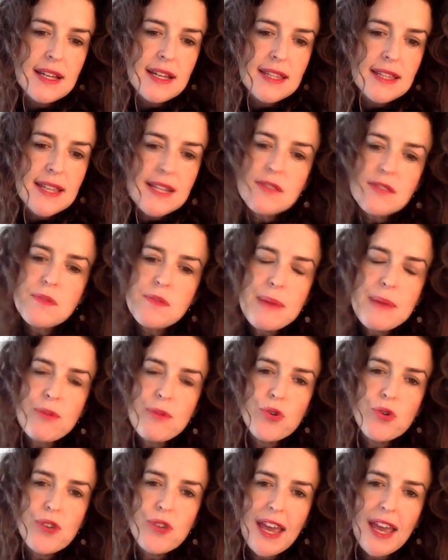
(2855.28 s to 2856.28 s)
These were people
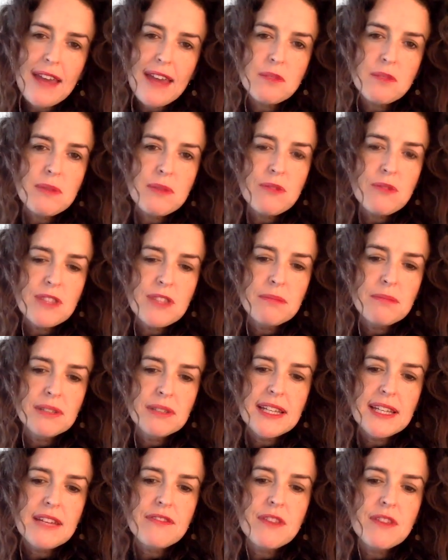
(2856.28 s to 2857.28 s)
who came to me with the
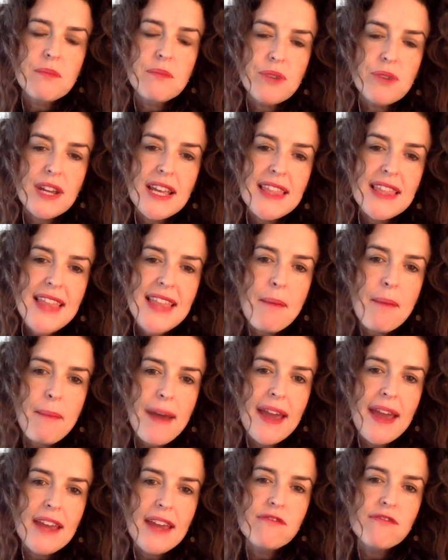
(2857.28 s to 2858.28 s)
belief that bringing that
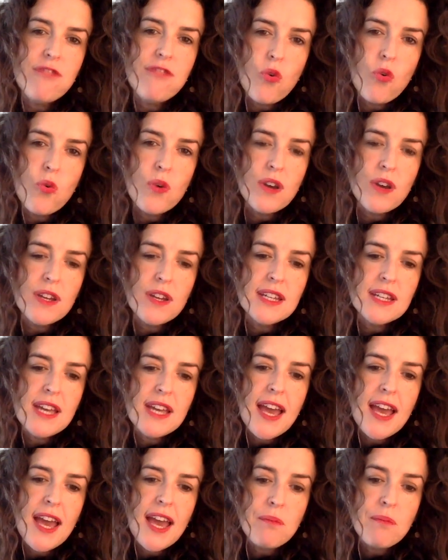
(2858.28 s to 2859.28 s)
pain forward
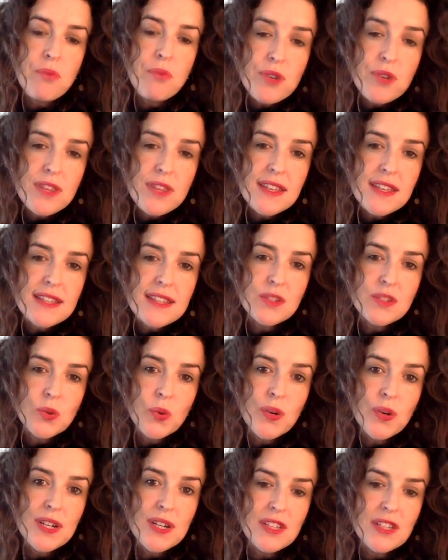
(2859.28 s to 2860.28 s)
and putting their
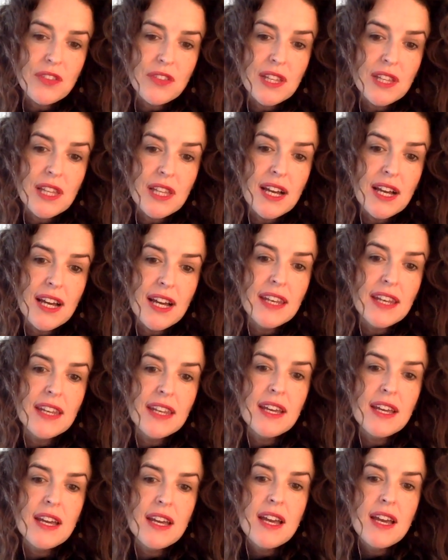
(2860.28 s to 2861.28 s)
stories on the line
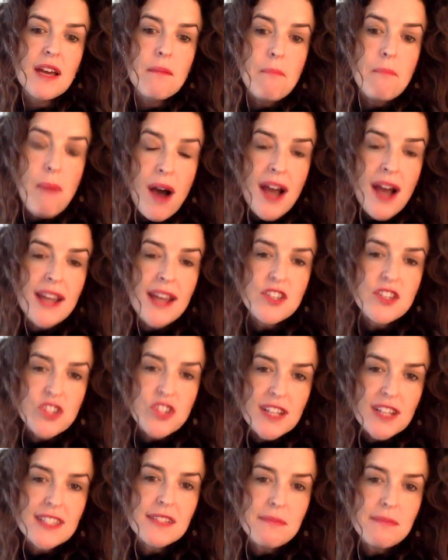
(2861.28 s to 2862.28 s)
might
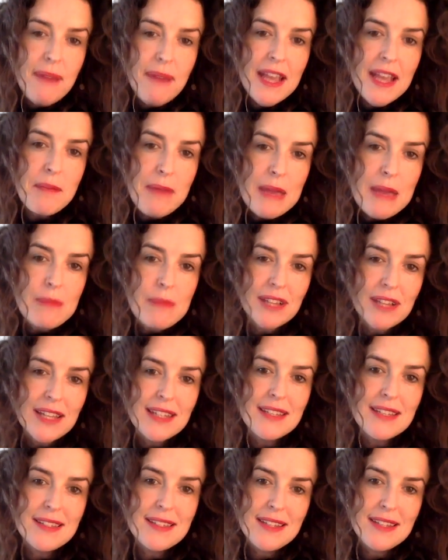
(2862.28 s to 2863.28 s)
just make people
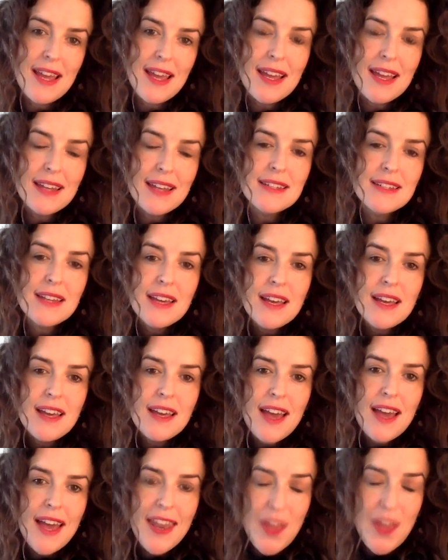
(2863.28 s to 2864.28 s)
understand
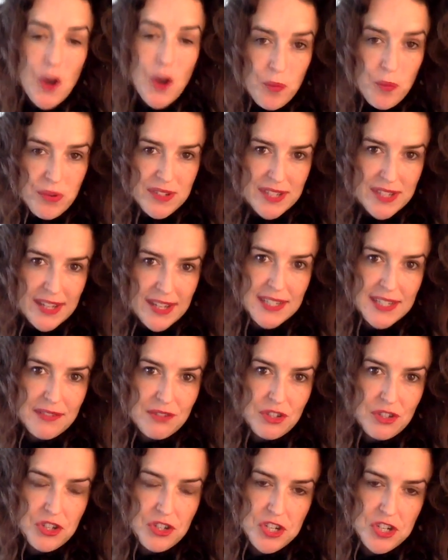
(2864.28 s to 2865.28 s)
and help protect
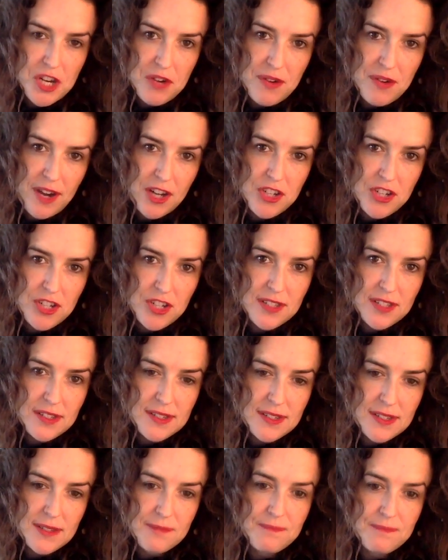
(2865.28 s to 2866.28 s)
future
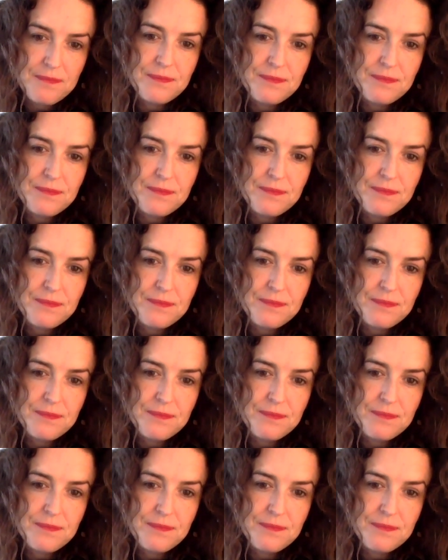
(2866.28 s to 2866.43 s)
generations.